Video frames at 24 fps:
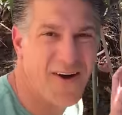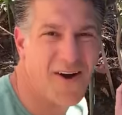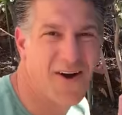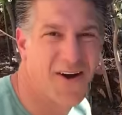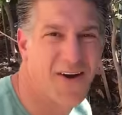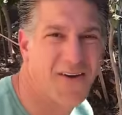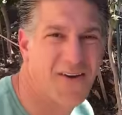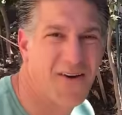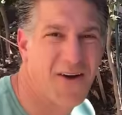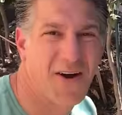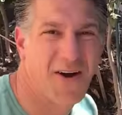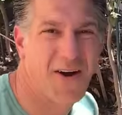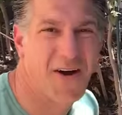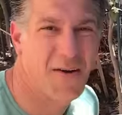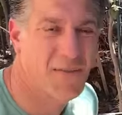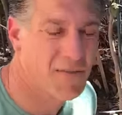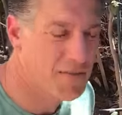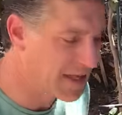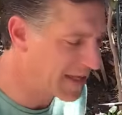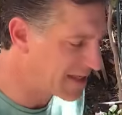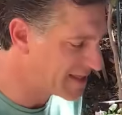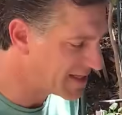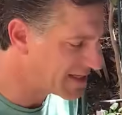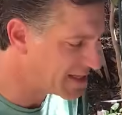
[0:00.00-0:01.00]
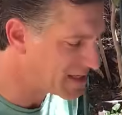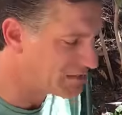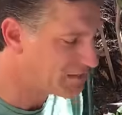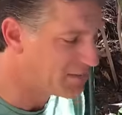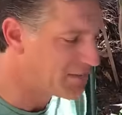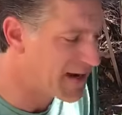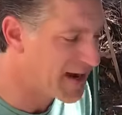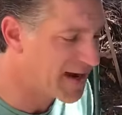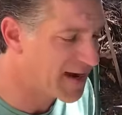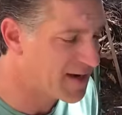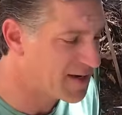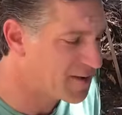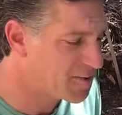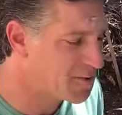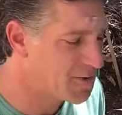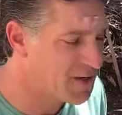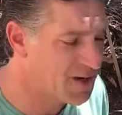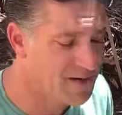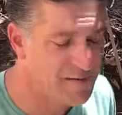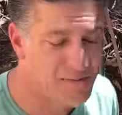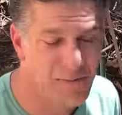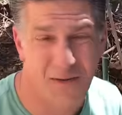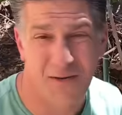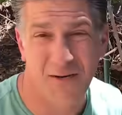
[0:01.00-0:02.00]
on um, in this bed
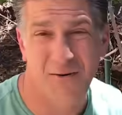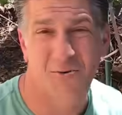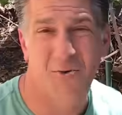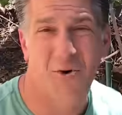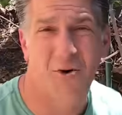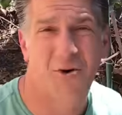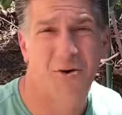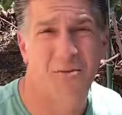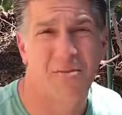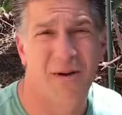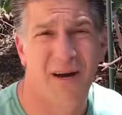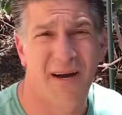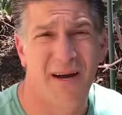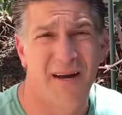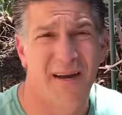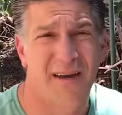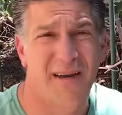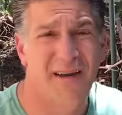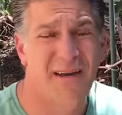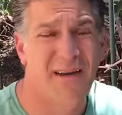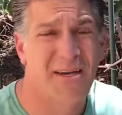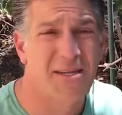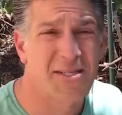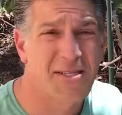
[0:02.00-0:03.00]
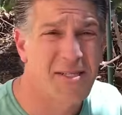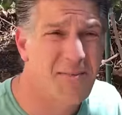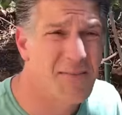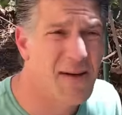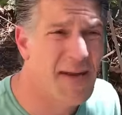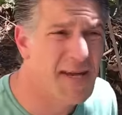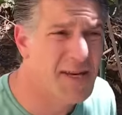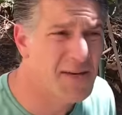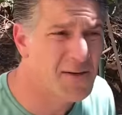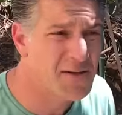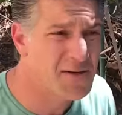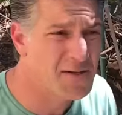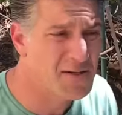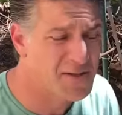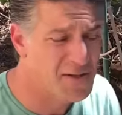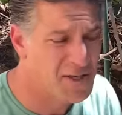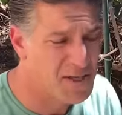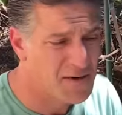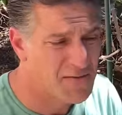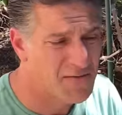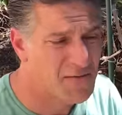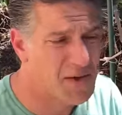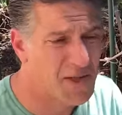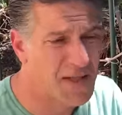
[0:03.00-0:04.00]
where I've been growing my tomatoes
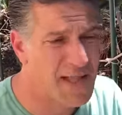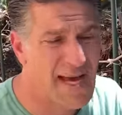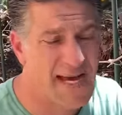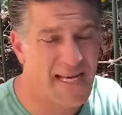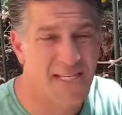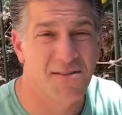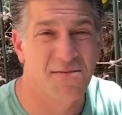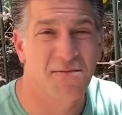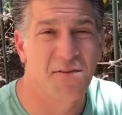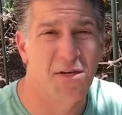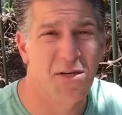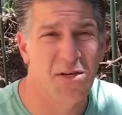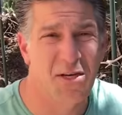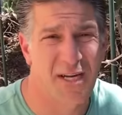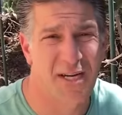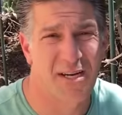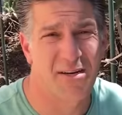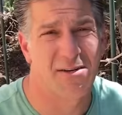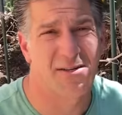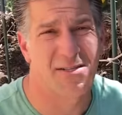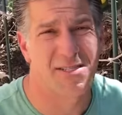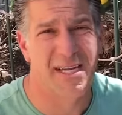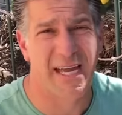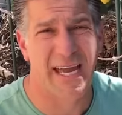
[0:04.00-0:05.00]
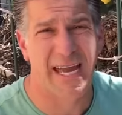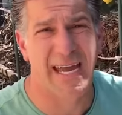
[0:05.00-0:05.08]
for the last few years.